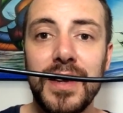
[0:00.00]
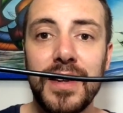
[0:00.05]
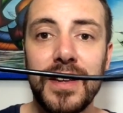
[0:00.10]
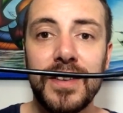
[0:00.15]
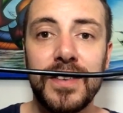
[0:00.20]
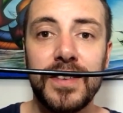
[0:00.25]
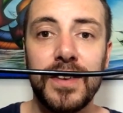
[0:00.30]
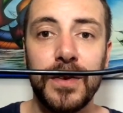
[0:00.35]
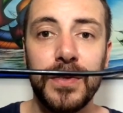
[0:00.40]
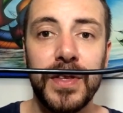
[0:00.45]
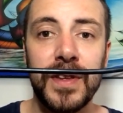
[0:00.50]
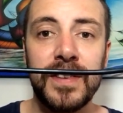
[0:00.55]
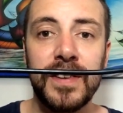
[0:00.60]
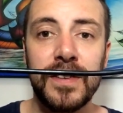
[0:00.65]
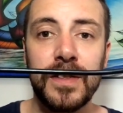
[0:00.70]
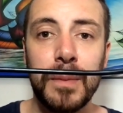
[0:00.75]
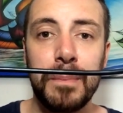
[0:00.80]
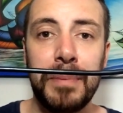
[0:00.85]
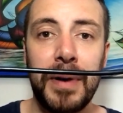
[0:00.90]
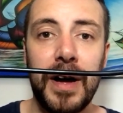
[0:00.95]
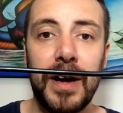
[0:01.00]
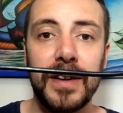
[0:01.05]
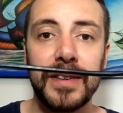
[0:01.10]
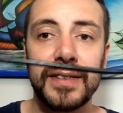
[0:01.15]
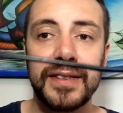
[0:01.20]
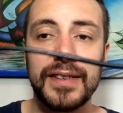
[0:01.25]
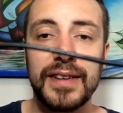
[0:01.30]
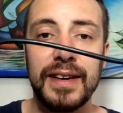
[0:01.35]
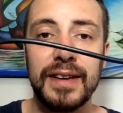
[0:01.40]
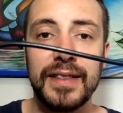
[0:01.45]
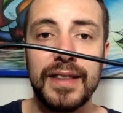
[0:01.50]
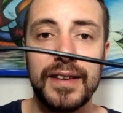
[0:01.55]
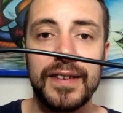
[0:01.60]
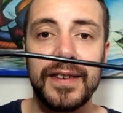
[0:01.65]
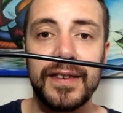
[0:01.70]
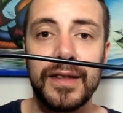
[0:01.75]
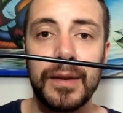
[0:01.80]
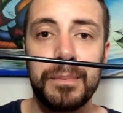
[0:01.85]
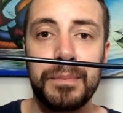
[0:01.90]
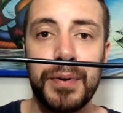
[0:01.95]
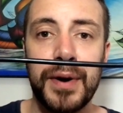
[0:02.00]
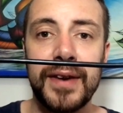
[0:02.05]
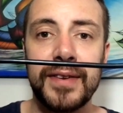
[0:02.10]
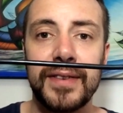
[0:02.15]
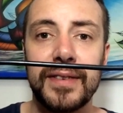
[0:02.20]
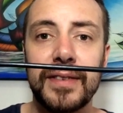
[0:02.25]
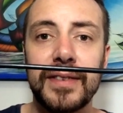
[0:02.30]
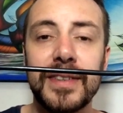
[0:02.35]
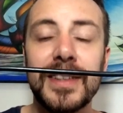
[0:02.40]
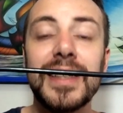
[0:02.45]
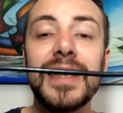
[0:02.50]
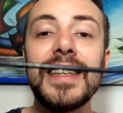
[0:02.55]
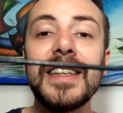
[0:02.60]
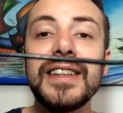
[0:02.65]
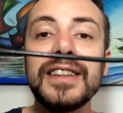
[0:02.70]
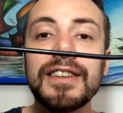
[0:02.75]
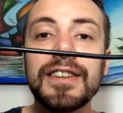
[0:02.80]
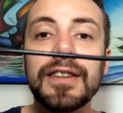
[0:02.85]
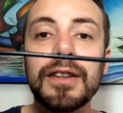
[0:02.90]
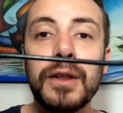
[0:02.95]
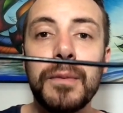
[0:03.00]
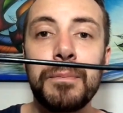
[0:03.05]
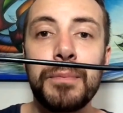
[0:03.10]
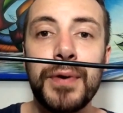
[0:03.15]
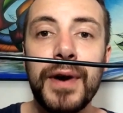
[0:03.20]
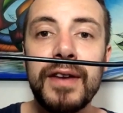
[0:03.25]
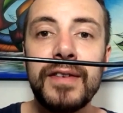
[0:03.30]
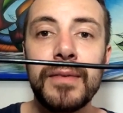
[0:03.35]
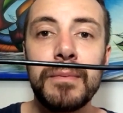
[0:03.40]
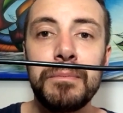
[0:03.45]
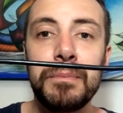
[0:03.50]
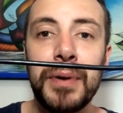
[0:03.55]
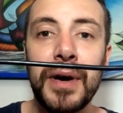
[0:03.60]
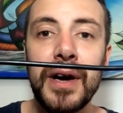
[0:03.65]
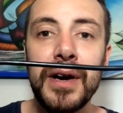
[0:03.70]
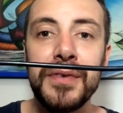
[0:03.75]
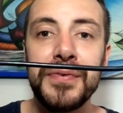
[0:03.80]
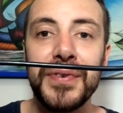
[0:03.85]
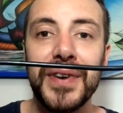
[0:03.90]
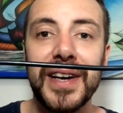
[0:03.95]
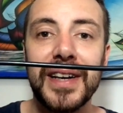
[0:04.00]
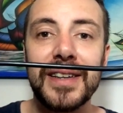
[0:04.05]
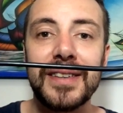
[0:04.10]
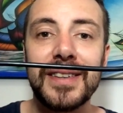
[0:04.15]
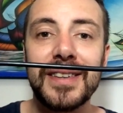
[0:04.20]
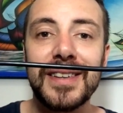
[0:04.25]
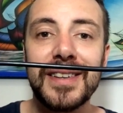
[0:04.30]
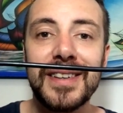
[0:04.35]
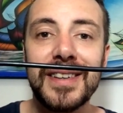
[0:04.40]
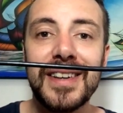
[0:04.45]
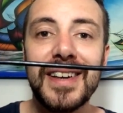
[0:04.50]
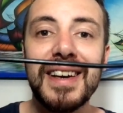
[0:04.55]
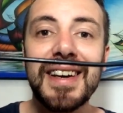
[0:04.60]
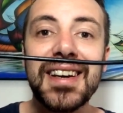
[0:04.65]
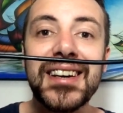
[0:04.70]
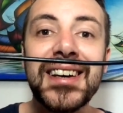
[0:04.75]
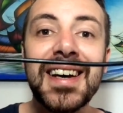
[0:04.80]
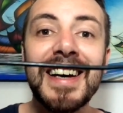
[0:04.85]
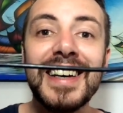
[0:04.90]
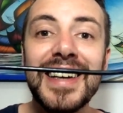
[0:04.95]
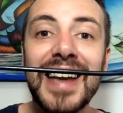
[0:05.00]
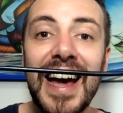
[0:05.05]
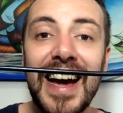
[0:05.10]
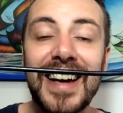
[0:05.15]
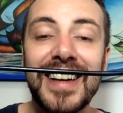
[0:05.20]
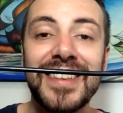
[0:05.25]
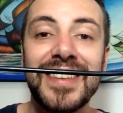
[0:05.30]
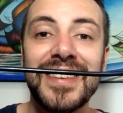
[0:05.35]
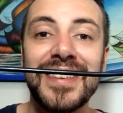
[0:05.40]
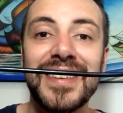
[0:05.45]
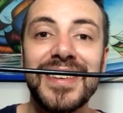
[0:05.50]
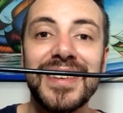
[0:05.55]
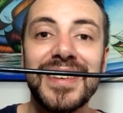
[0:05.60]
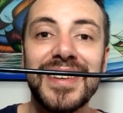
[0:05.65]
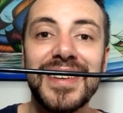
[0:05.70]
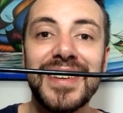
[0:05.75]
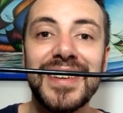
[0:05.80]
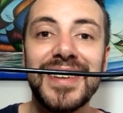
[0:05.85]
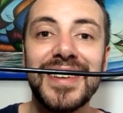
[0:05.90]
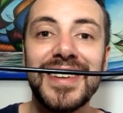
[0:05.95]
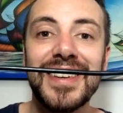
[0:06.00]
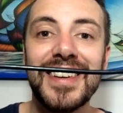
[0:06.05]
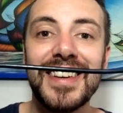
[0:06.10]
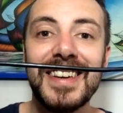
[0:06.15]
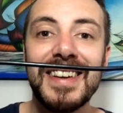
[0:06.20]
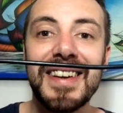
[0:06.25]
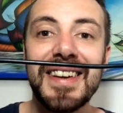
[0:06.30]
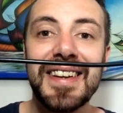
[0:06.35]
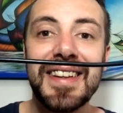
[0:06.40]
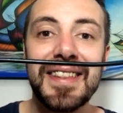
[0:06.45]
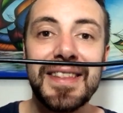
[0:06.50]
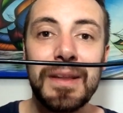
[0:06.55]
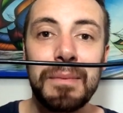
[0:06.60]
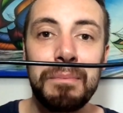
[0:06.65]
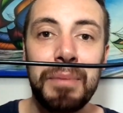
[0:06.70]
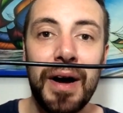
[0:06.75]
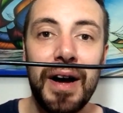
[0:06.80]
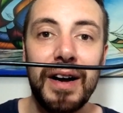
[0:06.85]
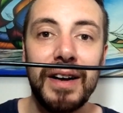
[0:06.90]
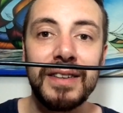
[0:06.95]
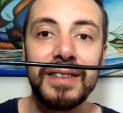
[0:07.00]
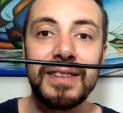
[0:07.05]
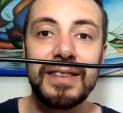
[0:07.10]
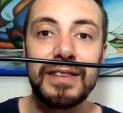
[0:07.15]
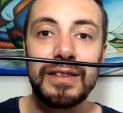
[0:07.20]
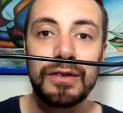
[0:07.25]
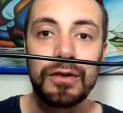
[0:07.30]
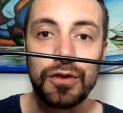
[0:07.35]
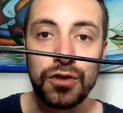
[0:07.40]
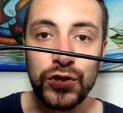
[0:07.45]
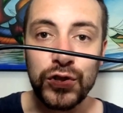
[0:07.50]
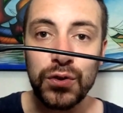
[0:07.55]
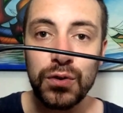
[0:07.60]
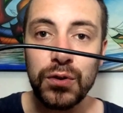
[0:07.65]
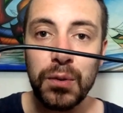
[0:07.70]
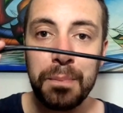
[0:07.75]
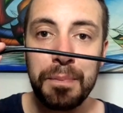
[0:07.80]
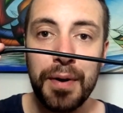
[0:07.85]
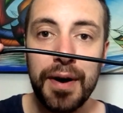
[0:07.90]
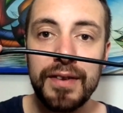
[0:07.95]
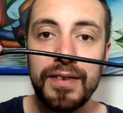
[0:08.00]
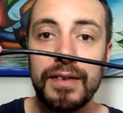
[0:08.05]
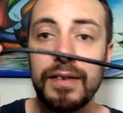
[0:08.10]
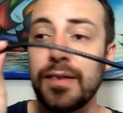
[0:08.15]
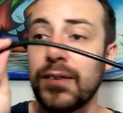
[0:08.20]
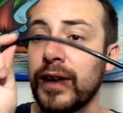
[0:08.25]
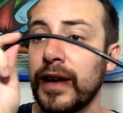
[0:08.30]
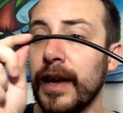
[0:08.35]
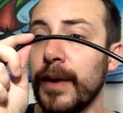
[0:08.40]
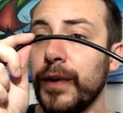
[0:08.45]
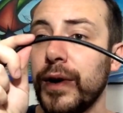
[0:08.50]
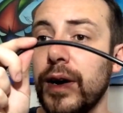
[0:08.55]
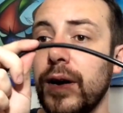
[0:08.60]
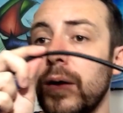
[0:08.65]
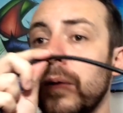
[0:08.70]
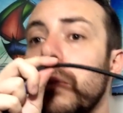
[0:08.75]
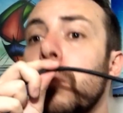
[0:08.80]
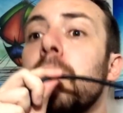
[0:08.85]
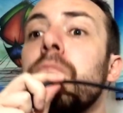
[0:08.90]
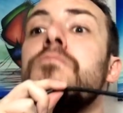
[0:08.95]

So this is the past and this is the present. So the present perfect connects the past to the present. Here we are.